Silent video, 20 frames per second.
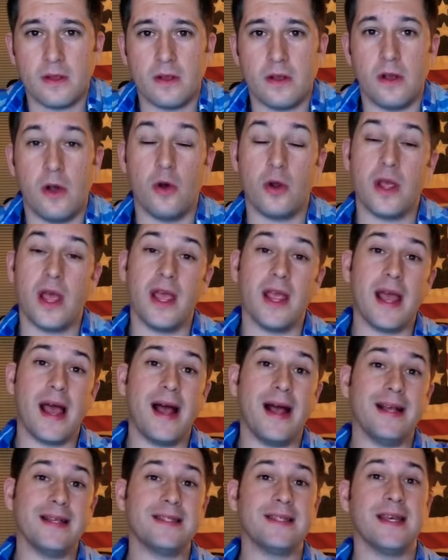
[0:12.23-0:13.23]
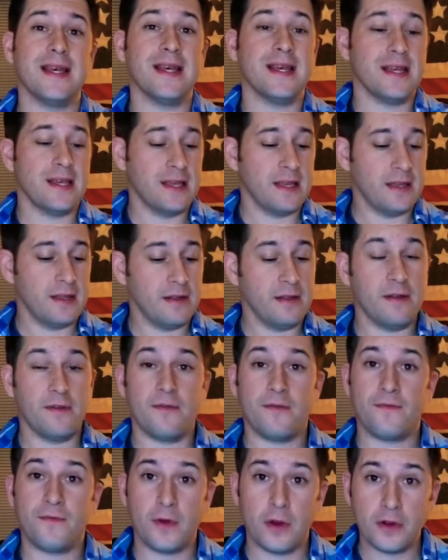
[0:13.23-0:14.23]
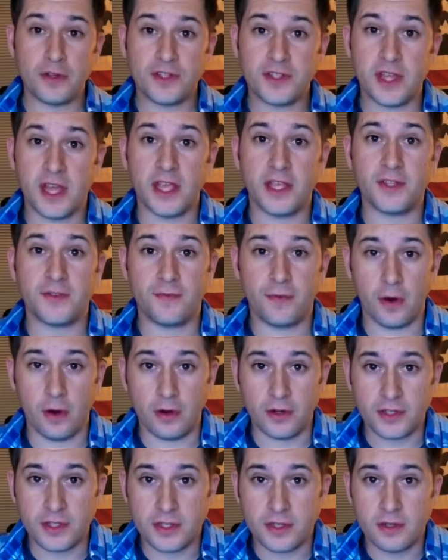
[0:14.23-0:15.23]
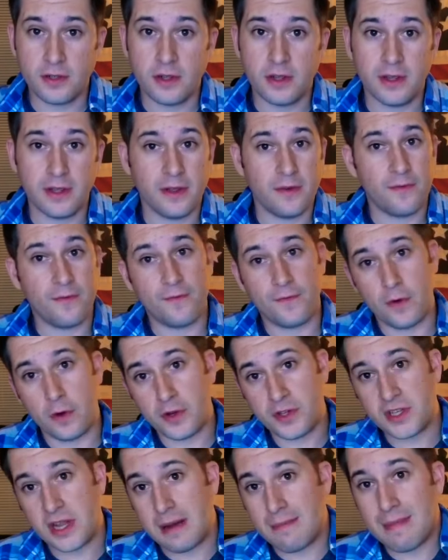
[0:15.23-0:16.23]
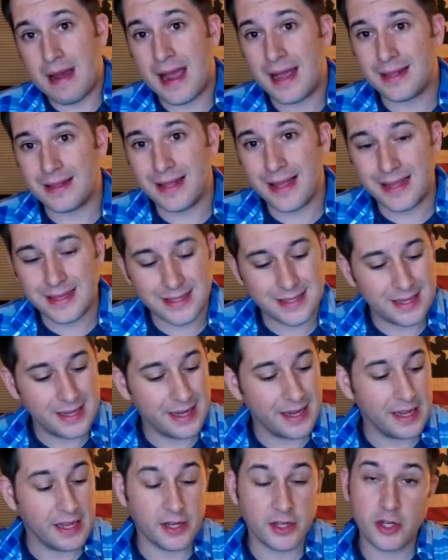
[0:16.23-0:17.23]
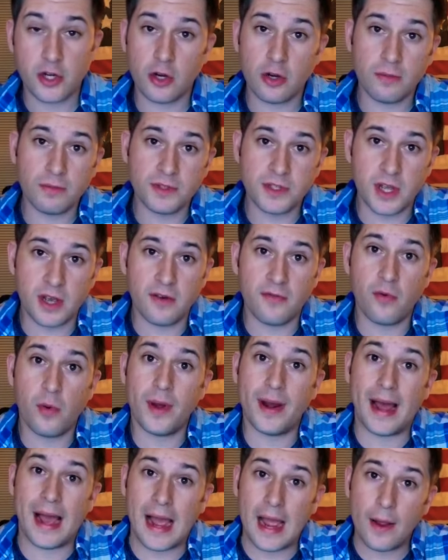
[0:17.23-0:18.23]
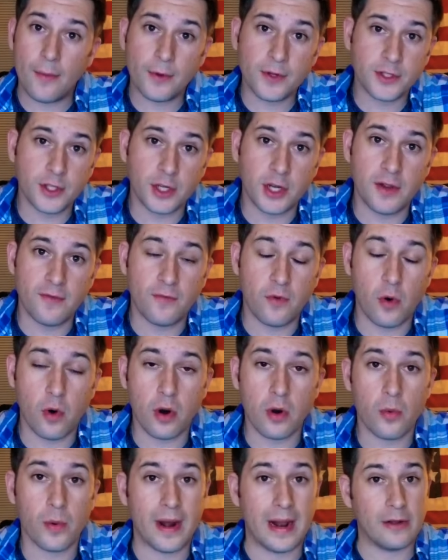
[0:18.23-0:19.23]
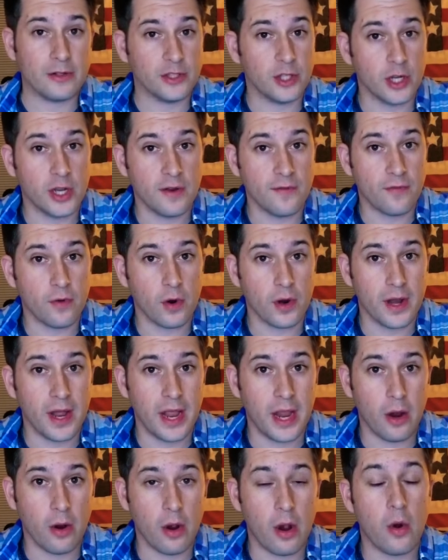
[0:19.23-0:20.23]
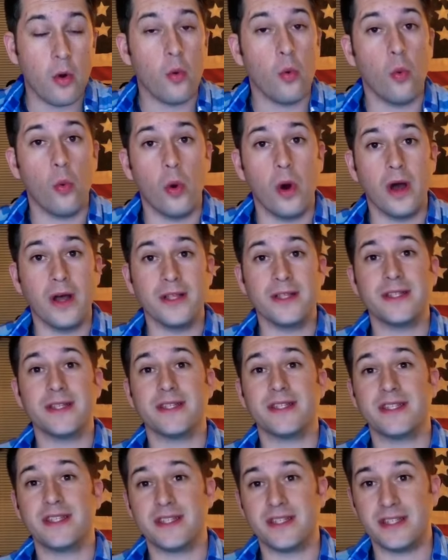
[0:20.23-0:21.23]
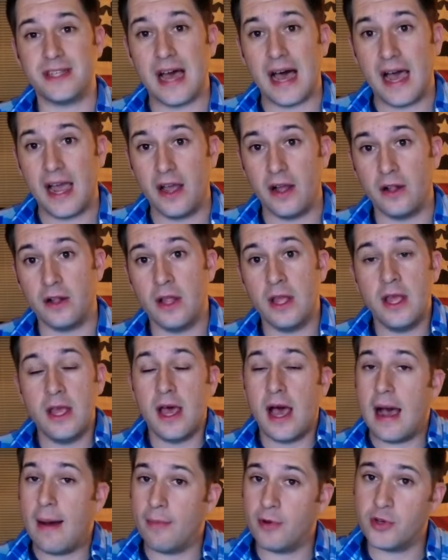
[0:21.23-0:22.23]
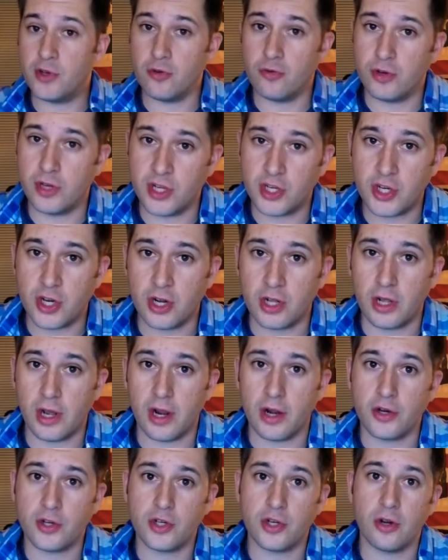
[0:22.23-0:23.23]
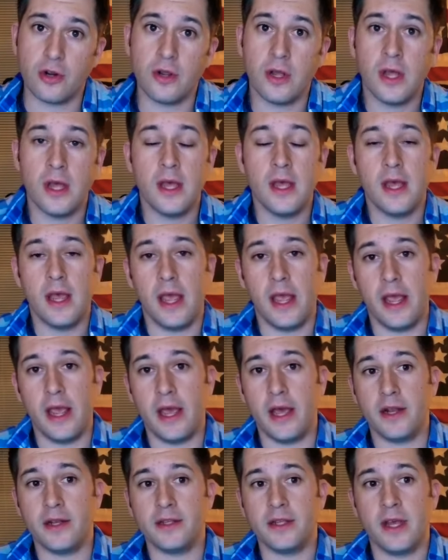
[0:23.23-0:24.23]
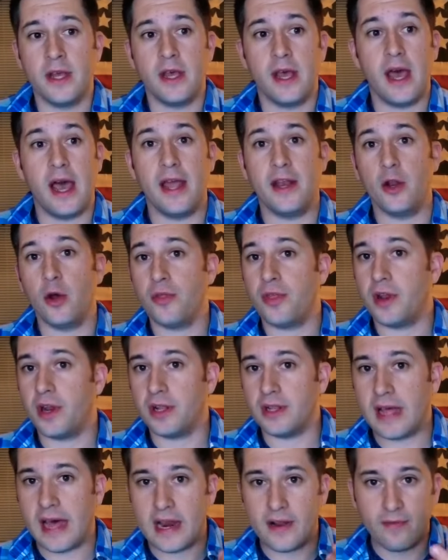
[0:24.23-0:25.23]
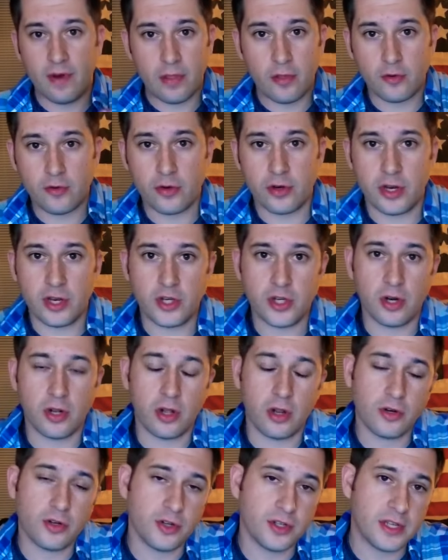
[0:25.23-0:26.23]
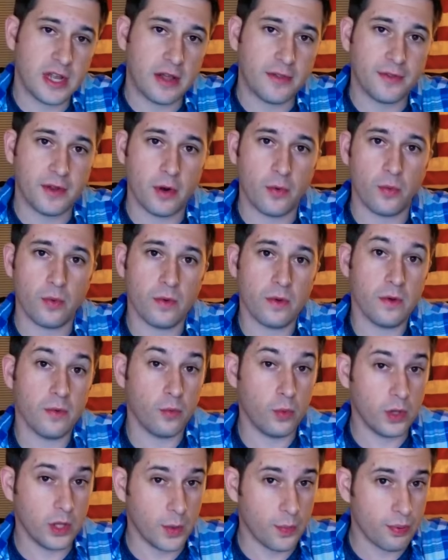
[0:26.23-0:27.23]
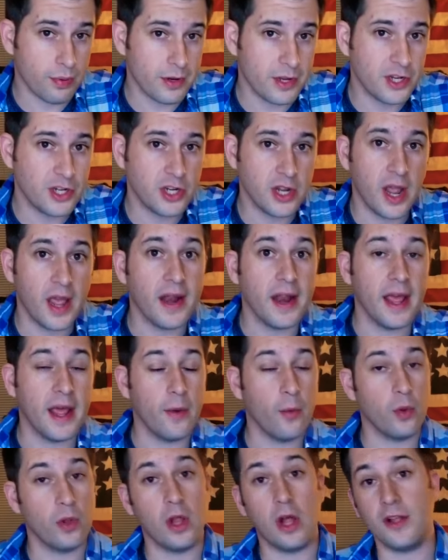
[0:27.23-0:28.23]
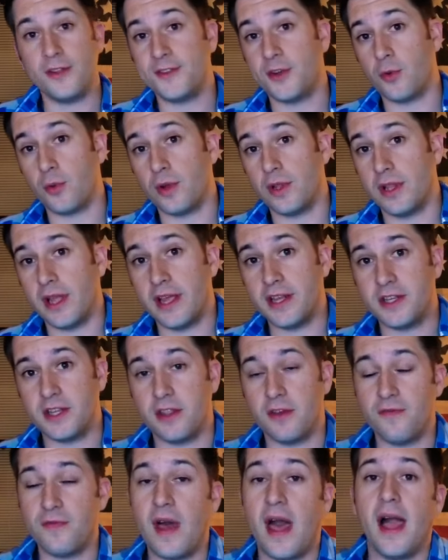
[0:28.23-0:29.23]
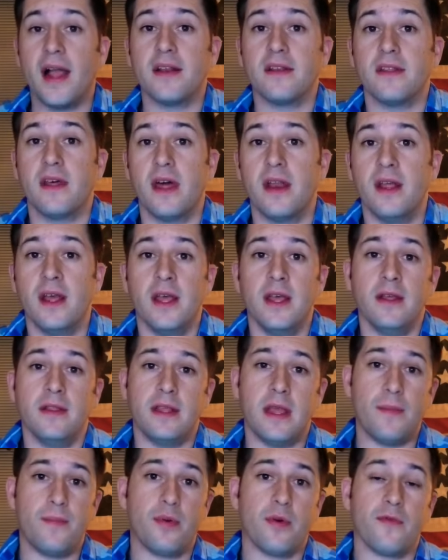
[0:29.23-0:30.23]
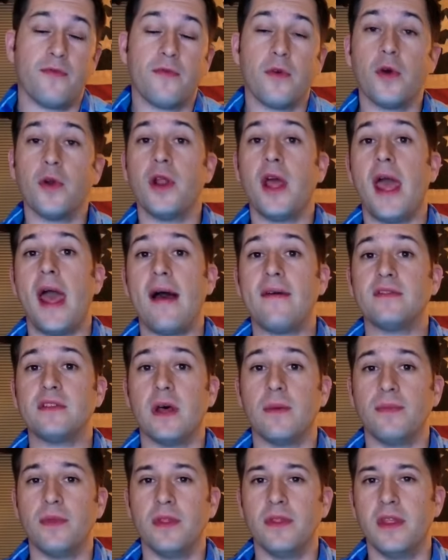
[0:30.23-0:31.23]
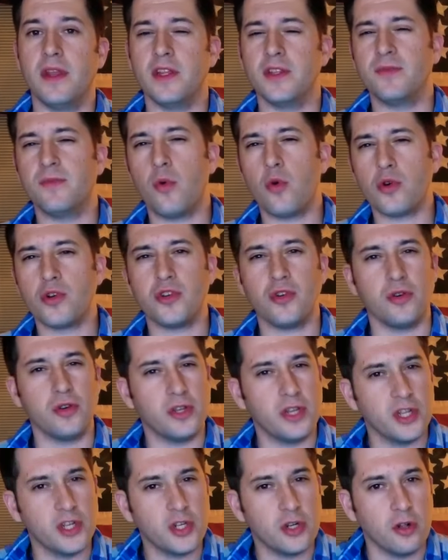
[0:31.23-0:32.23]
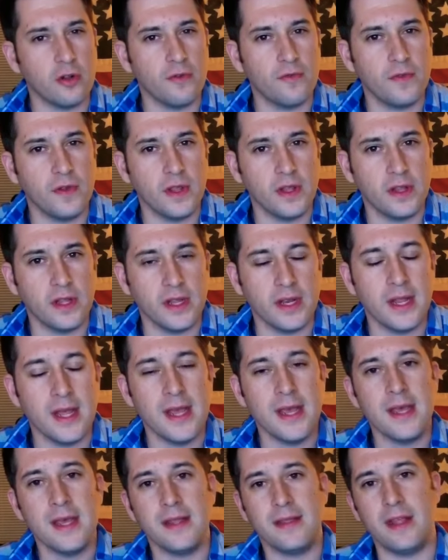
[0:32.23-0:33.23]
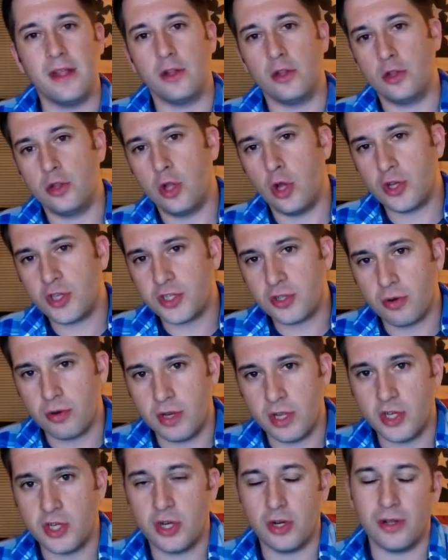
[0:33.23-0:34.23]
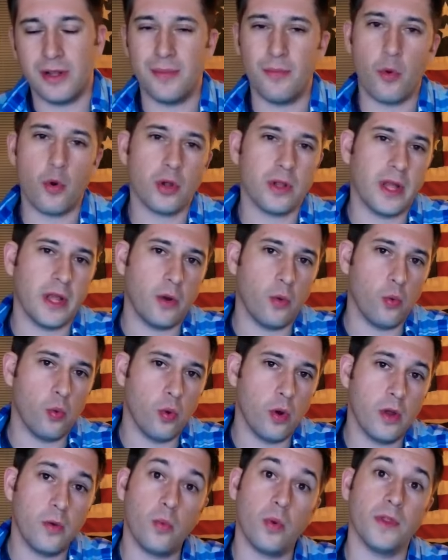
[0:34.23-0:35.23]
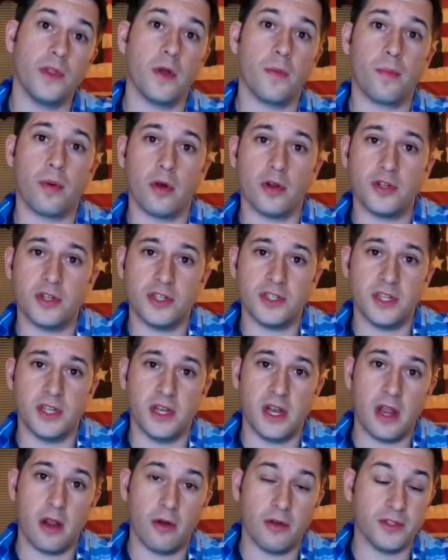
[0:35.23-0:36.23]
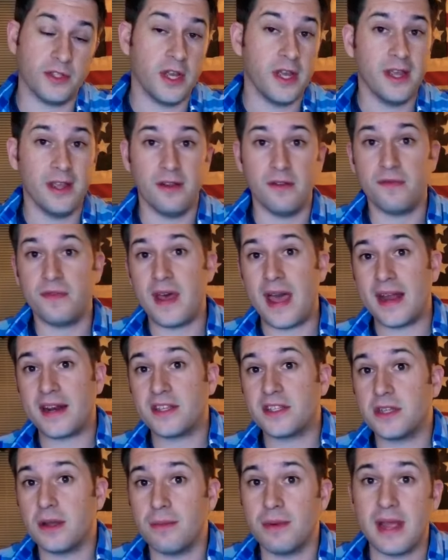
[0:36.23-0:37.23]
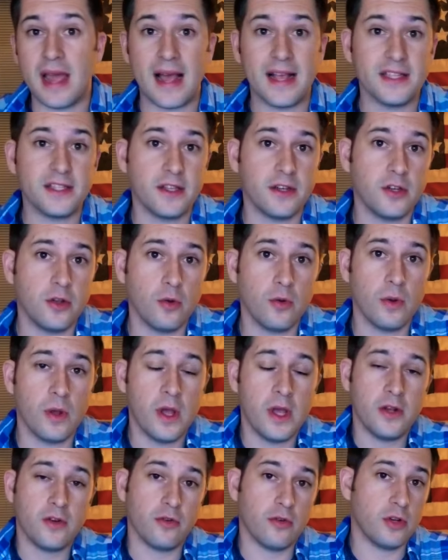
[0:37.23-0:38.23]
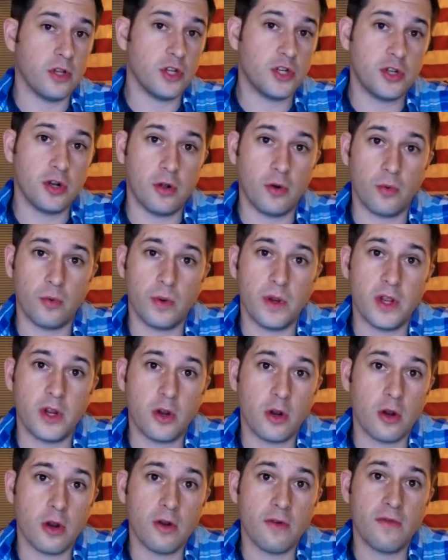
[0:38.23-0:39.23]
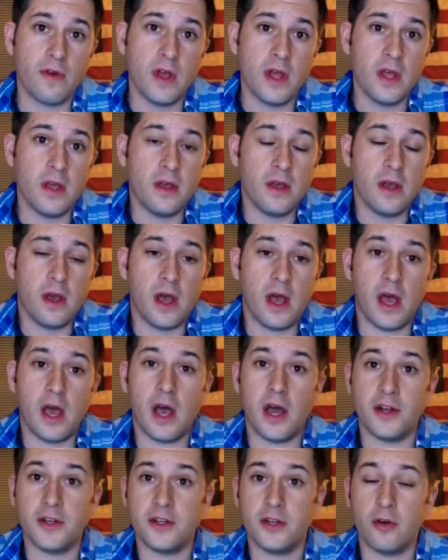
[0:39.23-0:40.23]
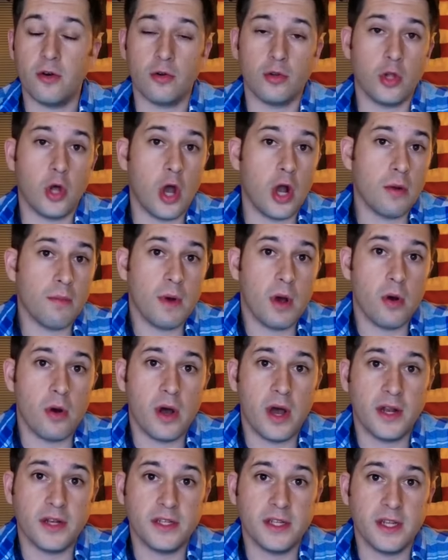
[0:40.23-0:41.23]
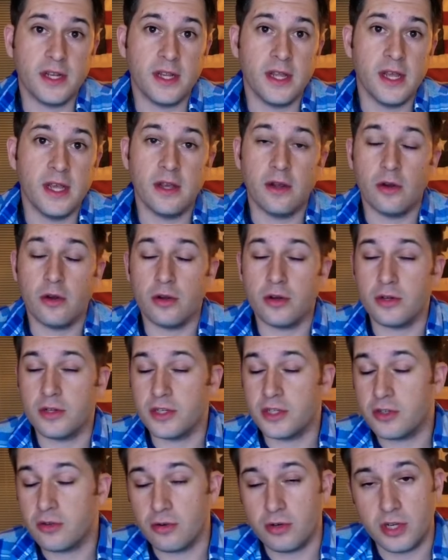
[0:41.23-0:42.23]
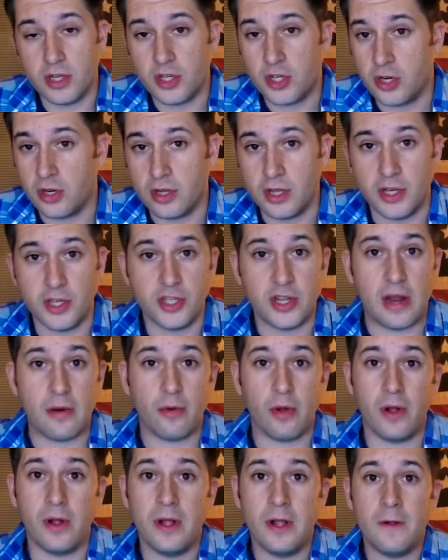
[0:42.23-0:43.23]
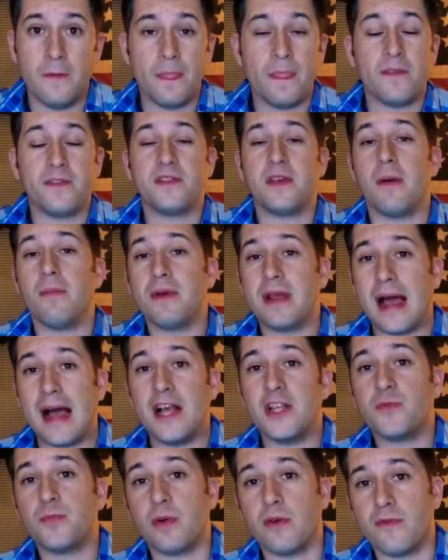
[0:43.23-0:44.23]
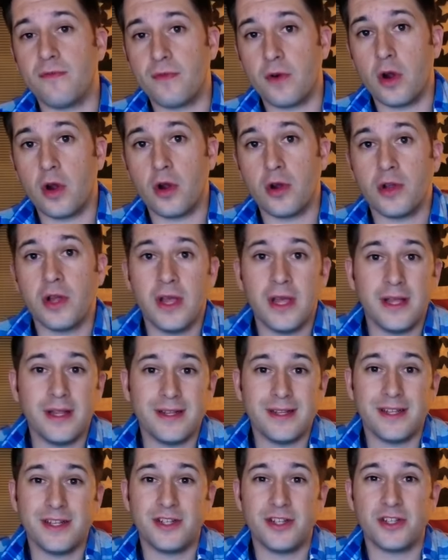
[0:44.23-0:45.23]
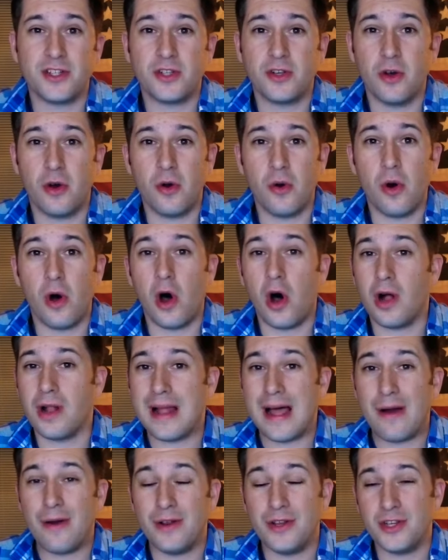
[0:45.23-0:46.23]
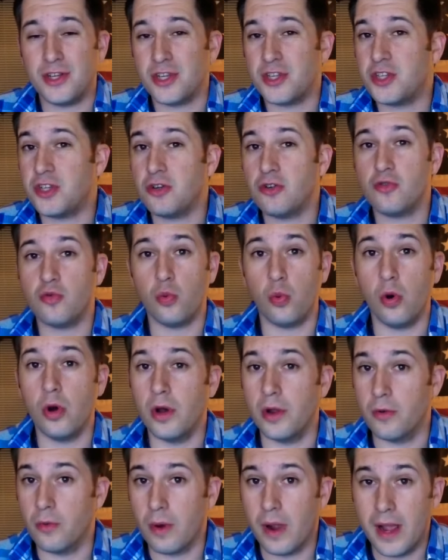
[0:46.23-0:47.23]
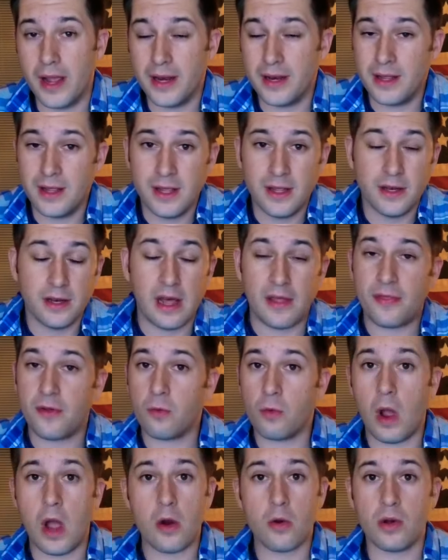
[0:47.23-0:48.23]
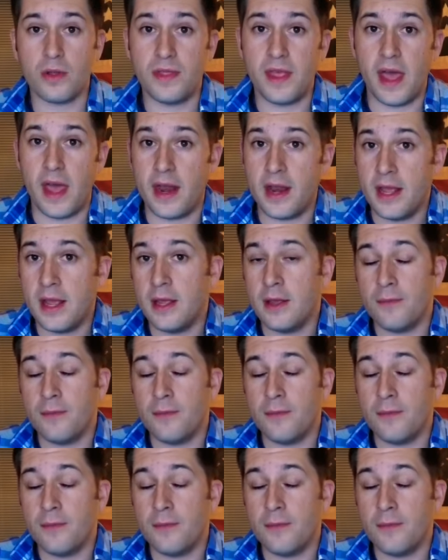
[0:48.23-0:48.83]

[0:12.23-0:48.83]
Okay guys, first things first. First on my list in terms of what I was looking for when I was looking for an arrow was style. I'm a traditional archer, and I know that a lot of other traditional archers out there will appreciate and will also relate to the fact that they prefer to have something that is more traditional feeling, that looks traditional and more like wood when they're purchasing arrows. In fact, some guys that do traditional recurve hunting or longbow hunting or just traditional in general, some guys prefer to just go all out and just use wood, right? Nothing wrong with that.